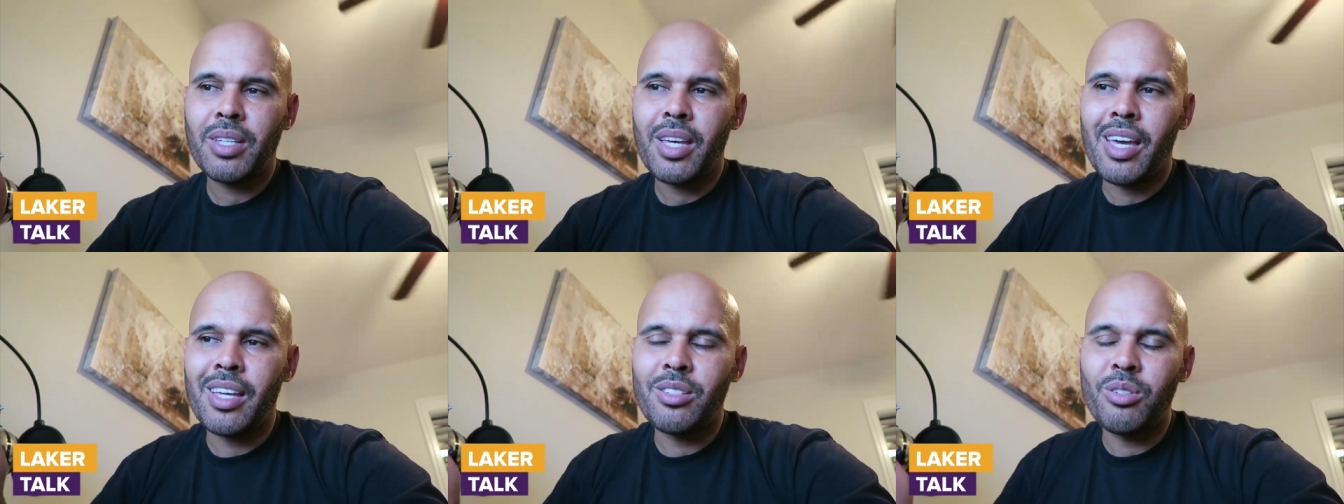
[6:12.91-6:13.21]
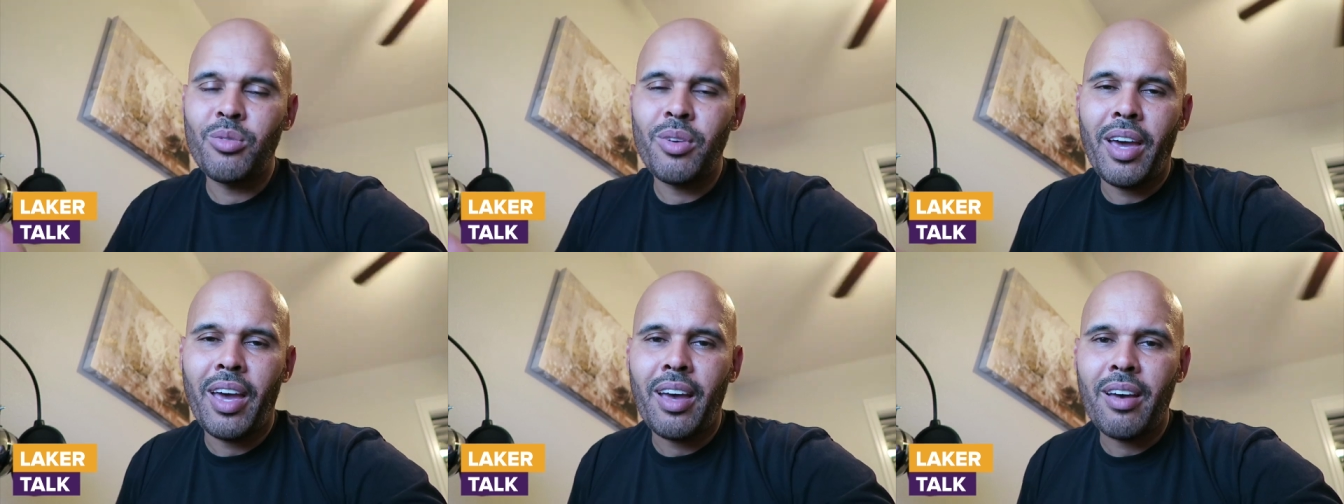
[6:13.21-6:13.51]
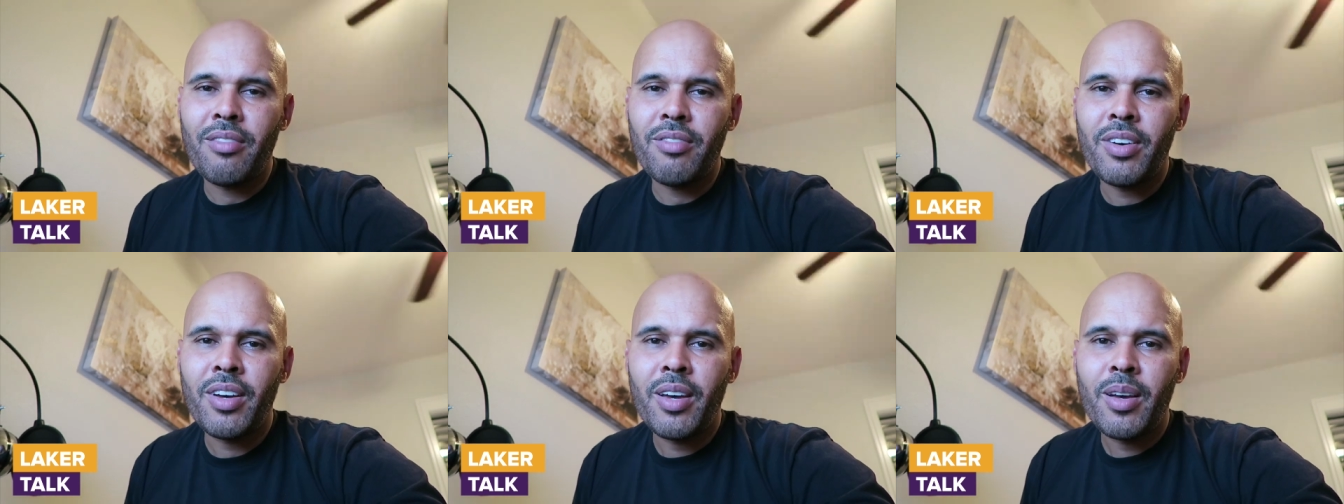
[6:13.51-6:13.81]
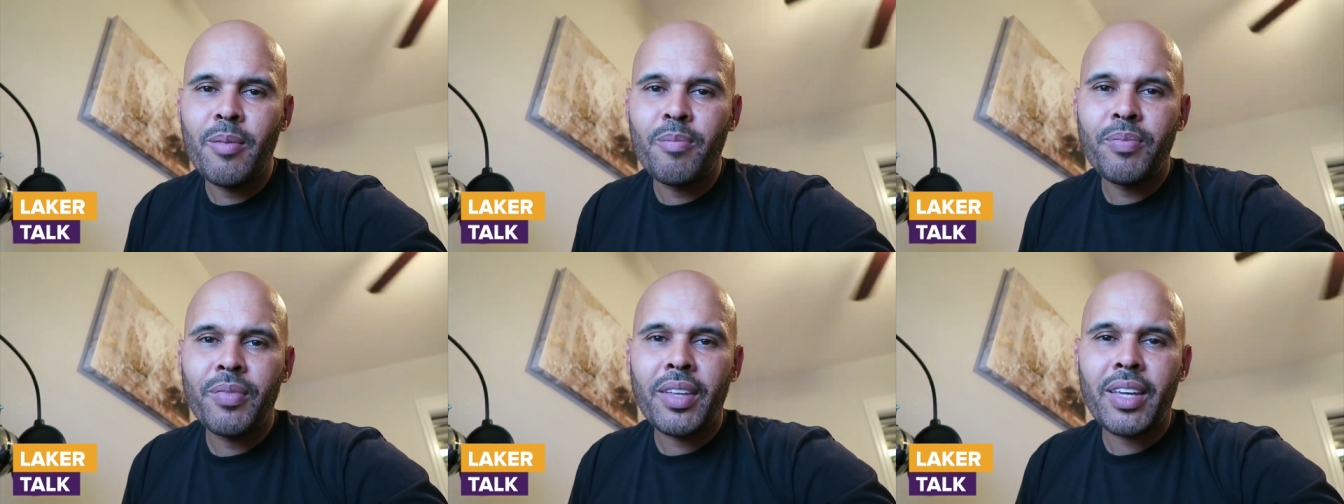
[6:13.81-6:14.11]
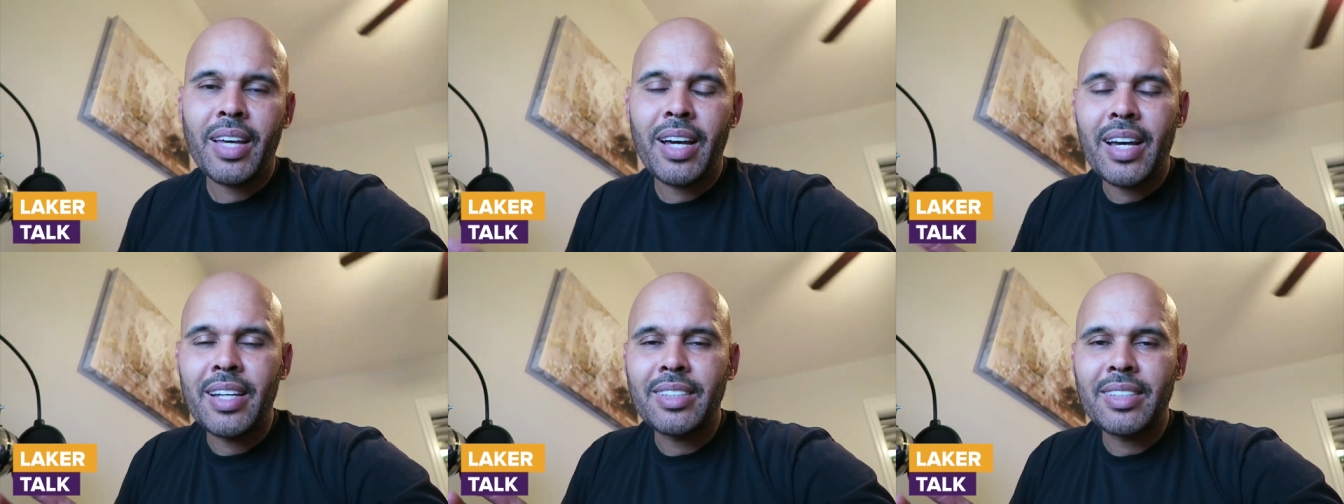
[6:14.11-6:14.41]
And you have
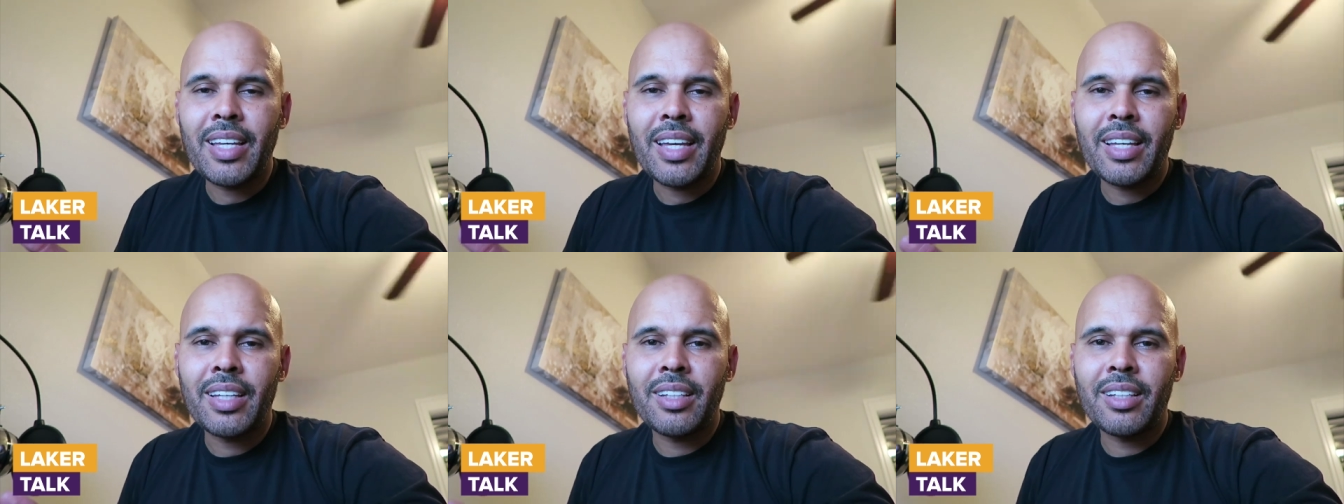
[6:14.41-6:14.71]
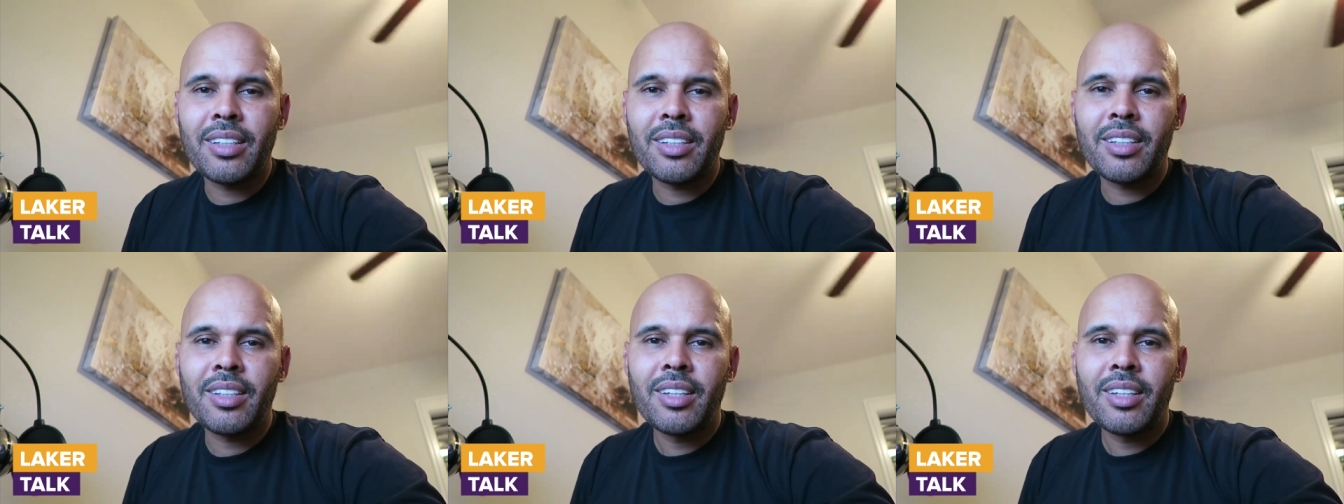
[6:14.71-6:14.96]
guys like